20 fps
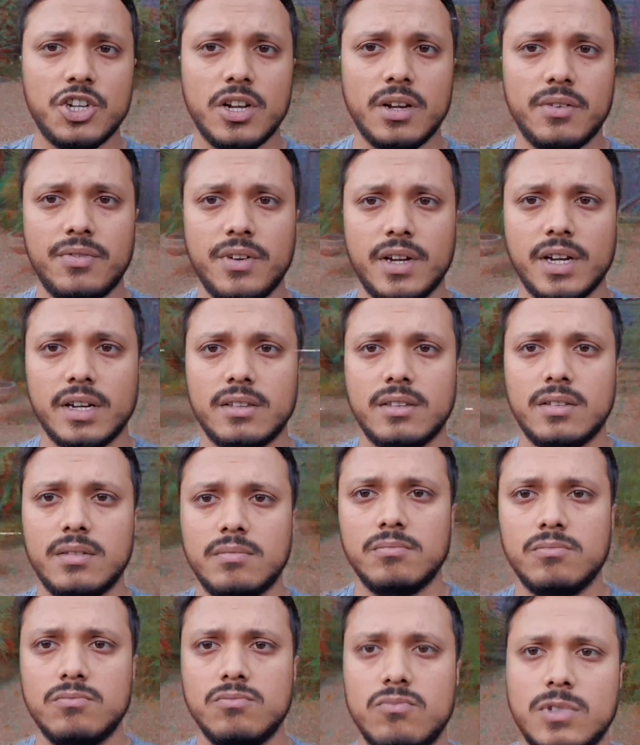effect,
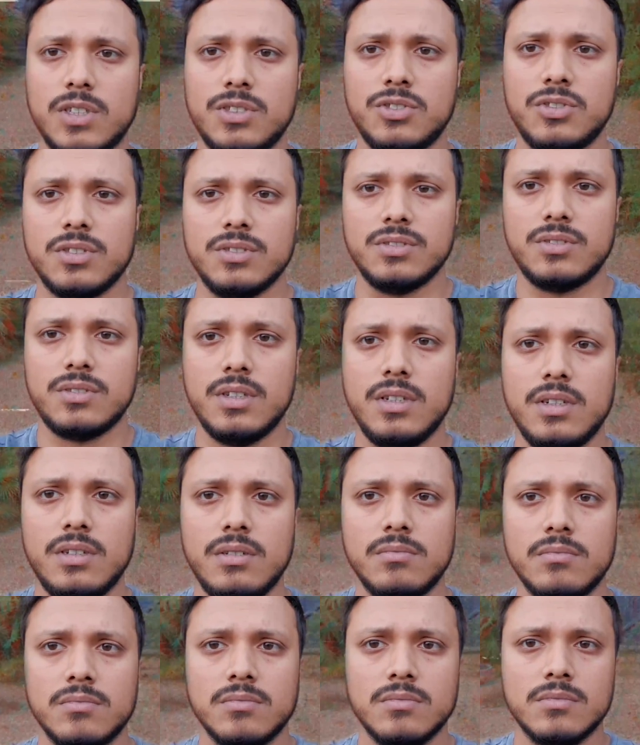as you can see,
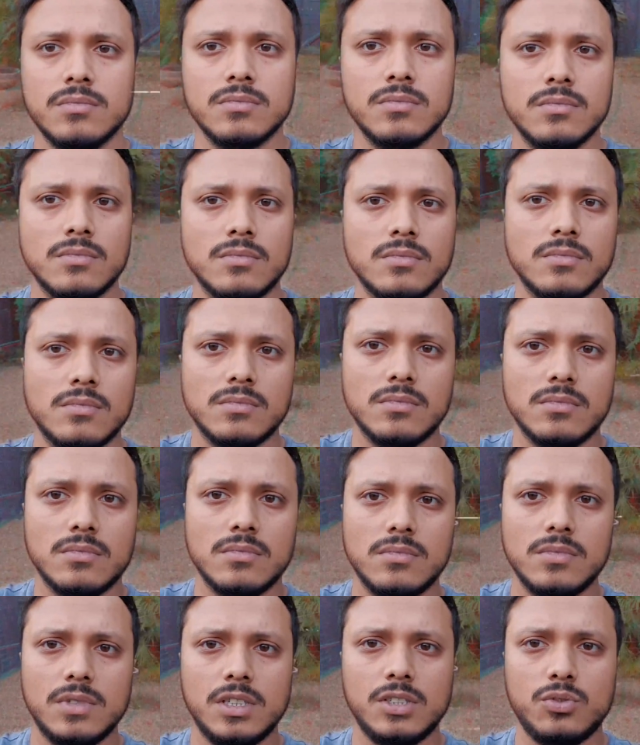
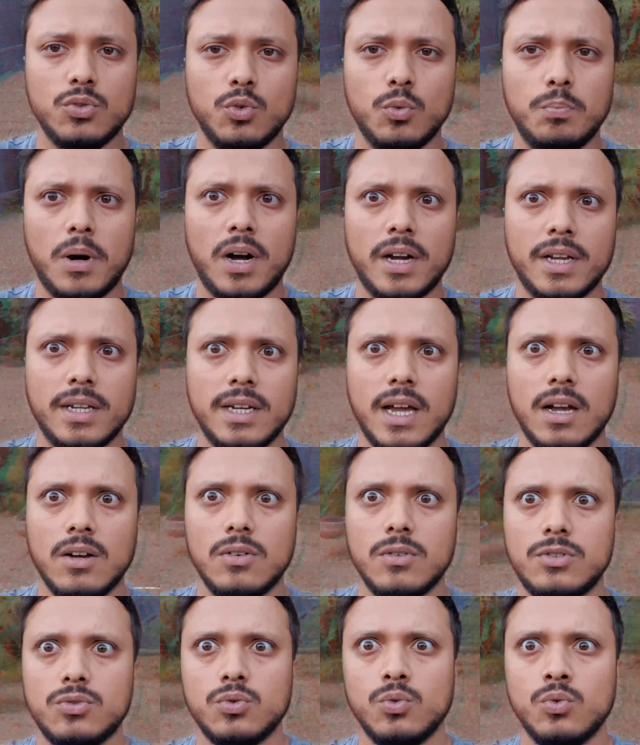it's all bugging out,
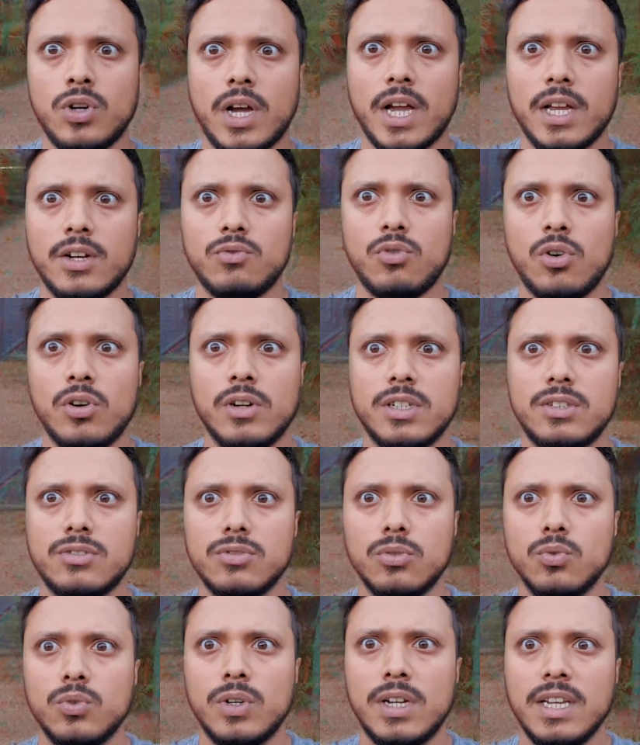it's all going wrong, it's all
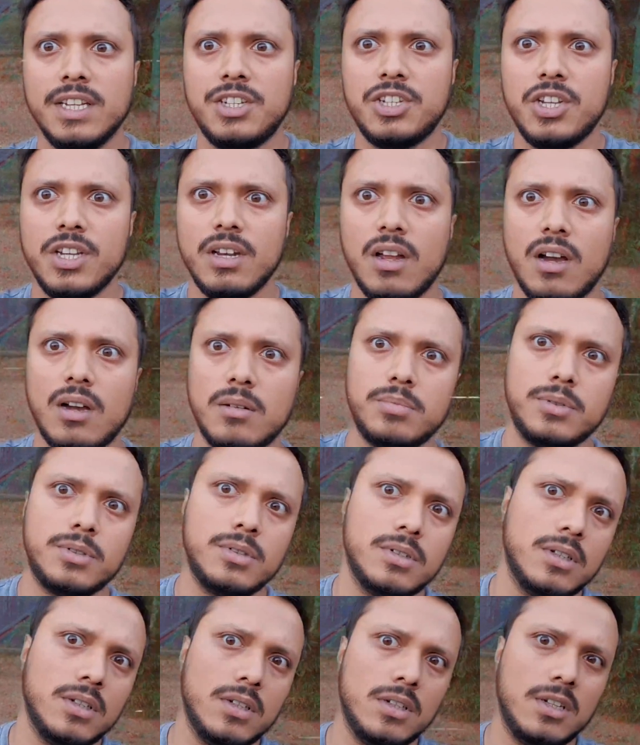glitching up.
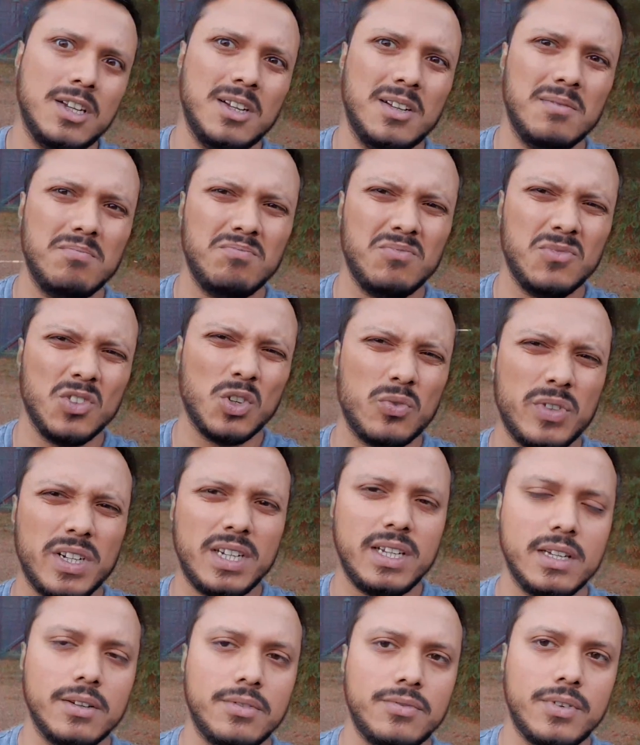Not really
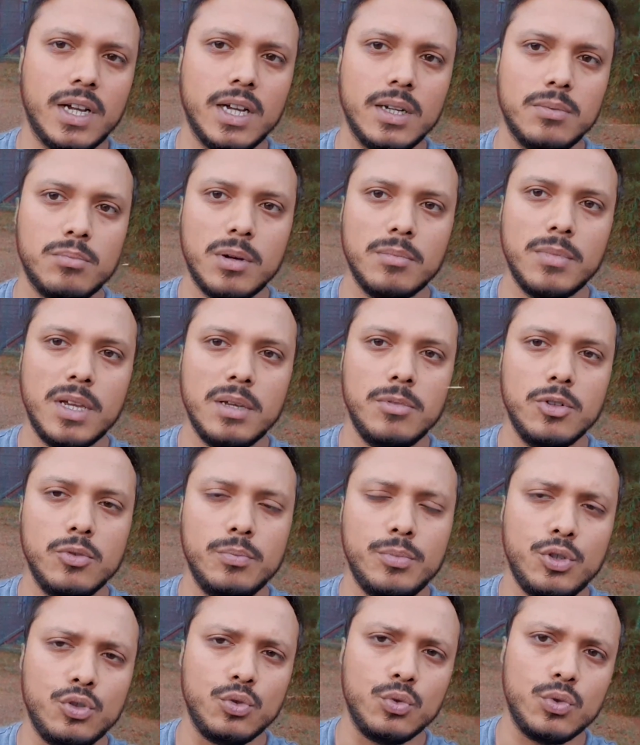a fan, but maybe it'll be
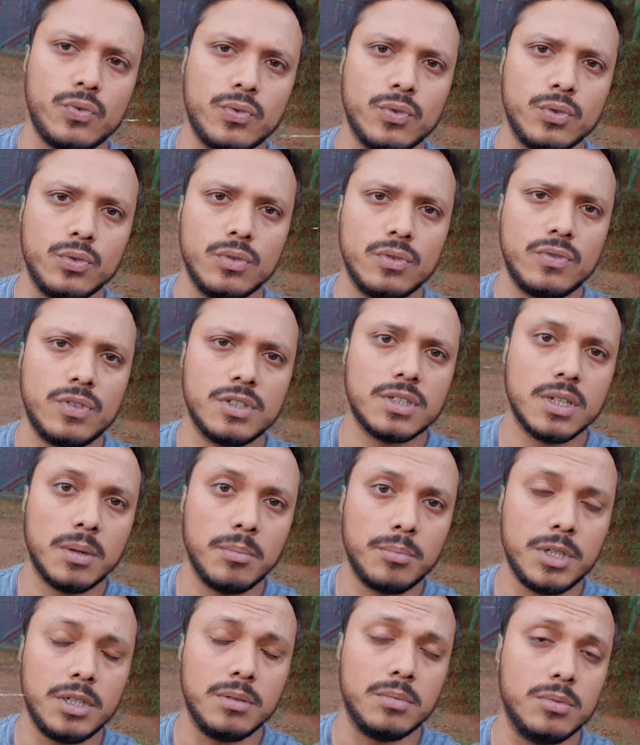useful for some
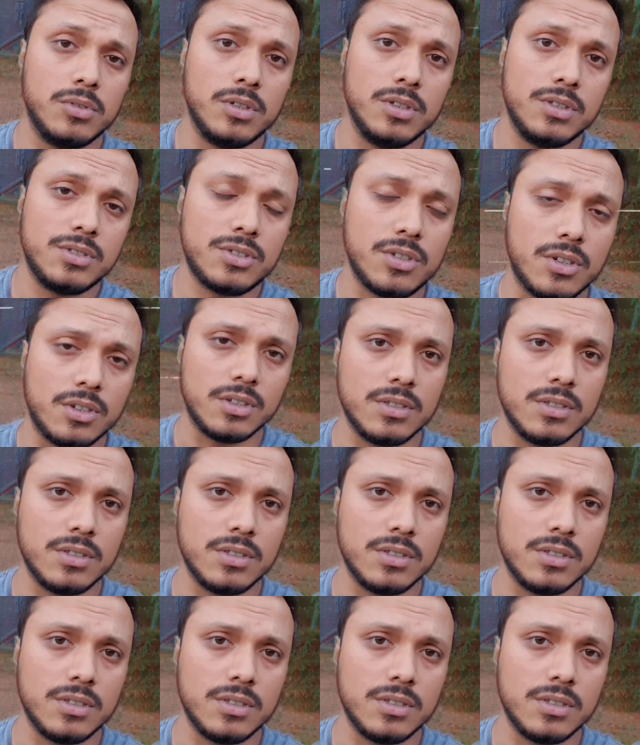people in certain